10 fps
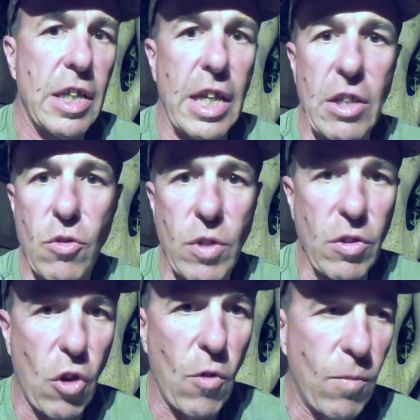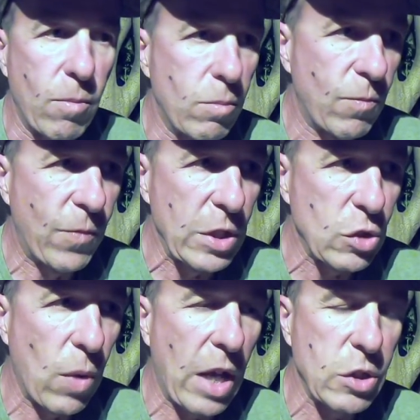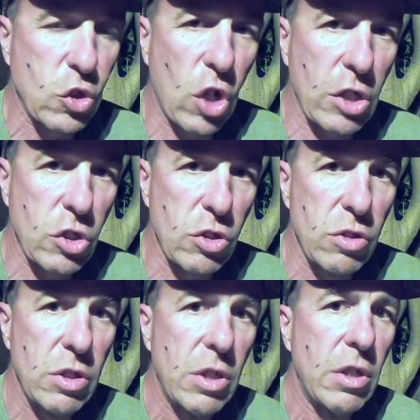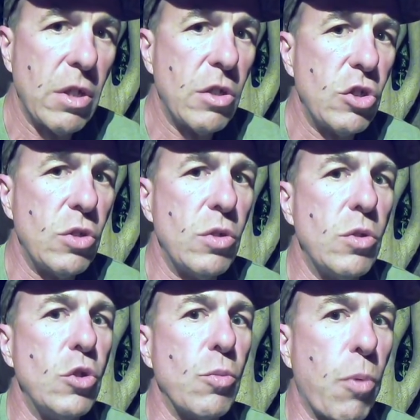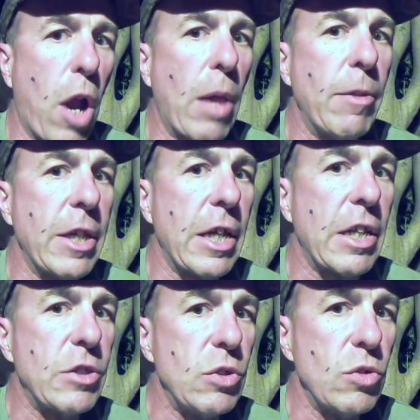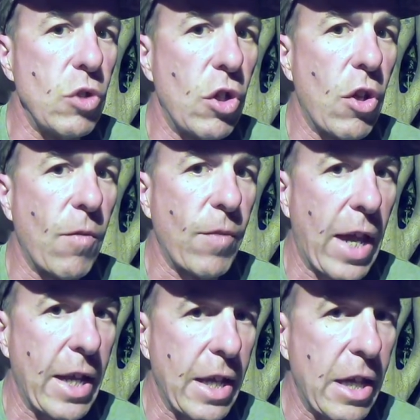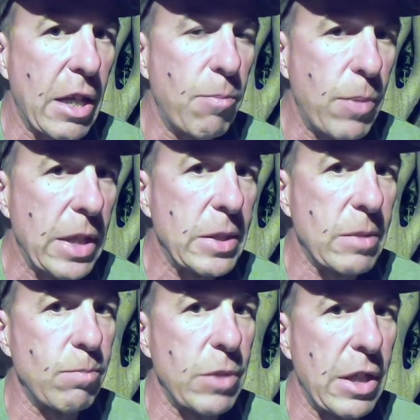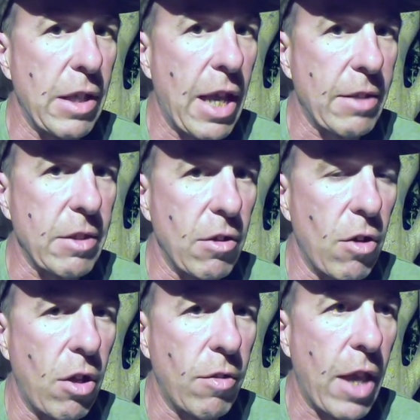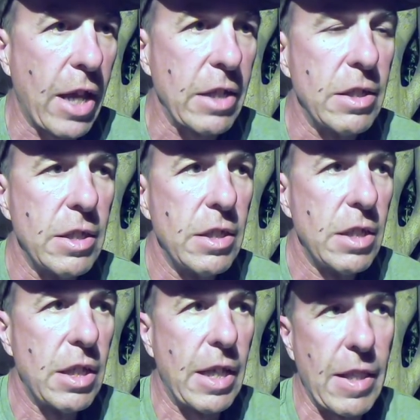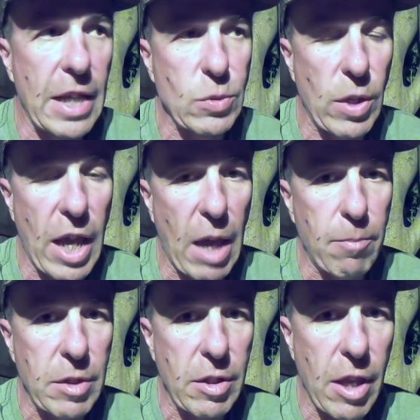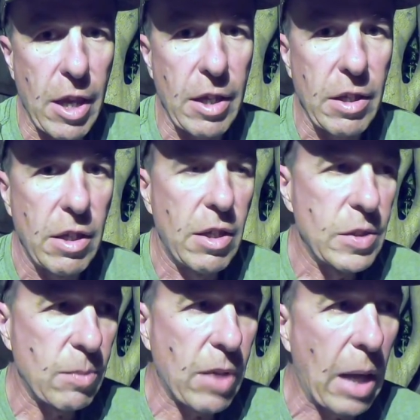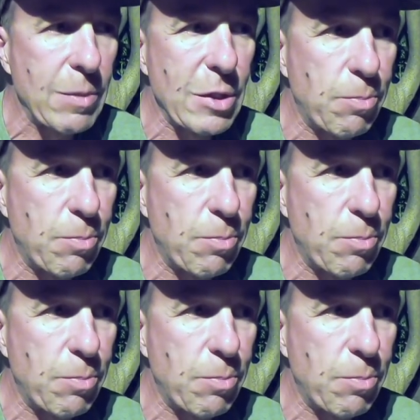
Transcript: and you can go fish around structure, you're probably going to do good on flathead. It beats being out there all night. And that's what happened today. Sometimes it's